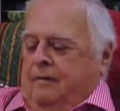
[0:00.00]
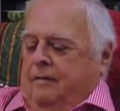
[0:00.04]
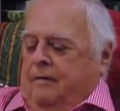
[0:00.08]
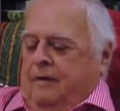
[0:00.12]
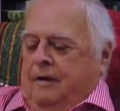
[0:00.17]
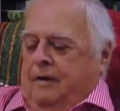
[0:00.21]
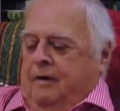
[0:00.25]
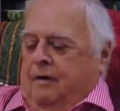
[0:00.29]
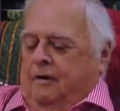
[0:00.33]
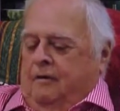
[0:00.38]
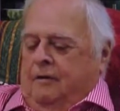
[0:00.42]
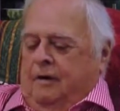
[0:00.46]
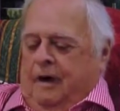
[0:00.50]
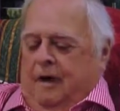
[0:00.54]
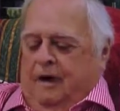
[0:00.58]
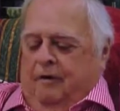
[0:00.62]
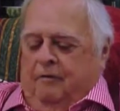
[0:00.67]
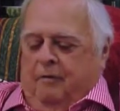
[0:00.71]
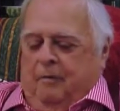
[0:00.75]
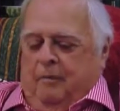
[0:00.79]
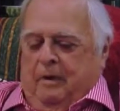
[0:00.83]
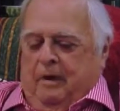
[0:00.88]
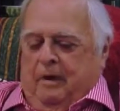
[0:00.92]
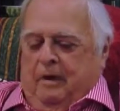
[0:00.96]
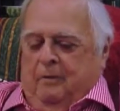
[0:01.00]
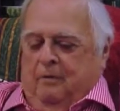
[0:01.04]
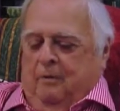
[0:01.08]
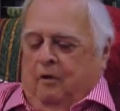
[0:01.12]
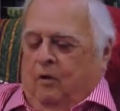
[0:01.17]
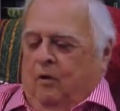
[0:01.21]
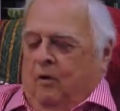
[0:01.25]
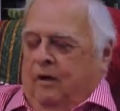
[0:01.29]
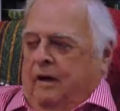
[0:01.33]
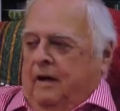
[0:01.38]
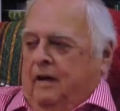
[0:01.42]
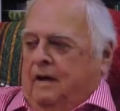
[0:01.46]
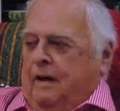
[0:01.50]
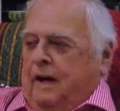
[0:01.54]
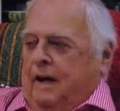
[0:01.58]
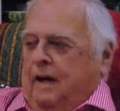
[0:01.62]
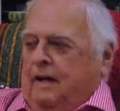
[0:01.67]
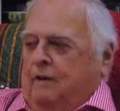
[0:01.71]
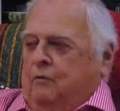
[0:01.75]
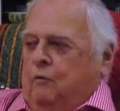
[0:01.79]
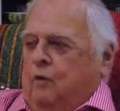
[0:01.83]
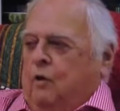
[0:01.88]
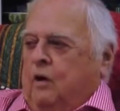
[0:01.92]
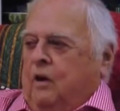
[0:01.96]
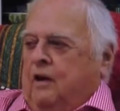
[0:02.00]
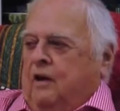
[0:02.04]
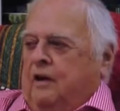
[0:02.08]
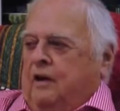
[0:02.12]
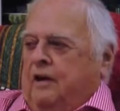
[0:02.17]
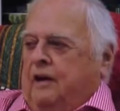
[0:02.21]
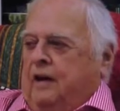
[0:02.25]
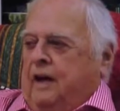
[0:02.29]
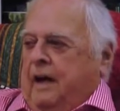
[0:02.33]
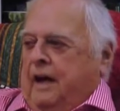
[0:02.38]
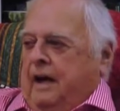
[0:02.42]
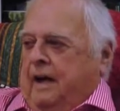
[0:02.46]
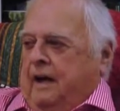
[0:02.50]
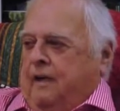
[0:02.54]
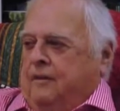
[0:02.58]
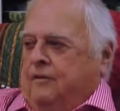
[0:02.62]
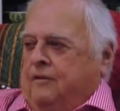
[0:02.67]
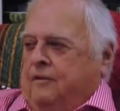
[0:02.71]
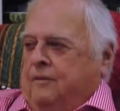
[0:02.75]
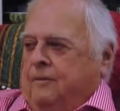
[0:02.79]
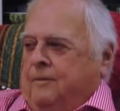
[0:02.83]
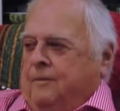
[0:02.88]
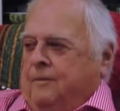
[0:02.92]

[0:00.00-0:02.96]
they don't have them anymore. It had wooden decks